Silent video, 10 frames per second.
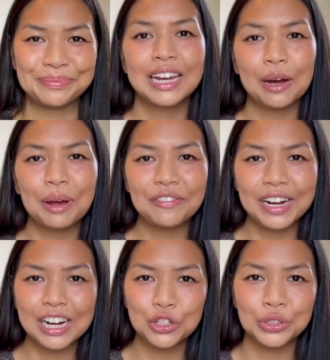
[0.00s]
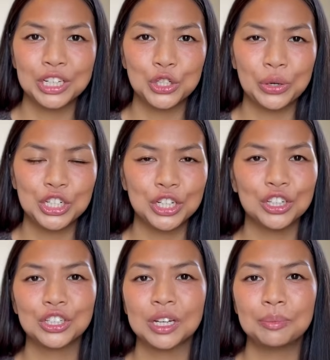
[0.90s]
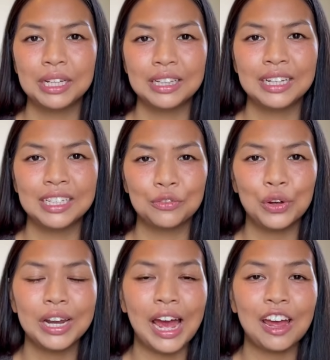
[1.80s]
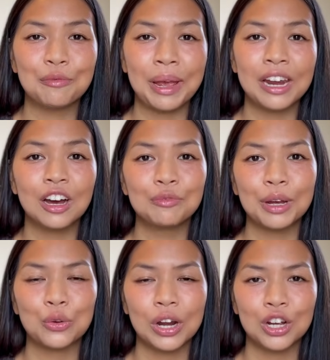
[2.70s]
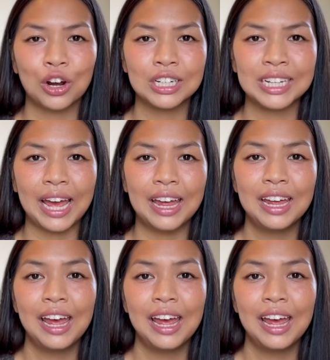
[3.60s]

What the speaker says: Now my financial situation looks completely different. I have paid off my credit card debt.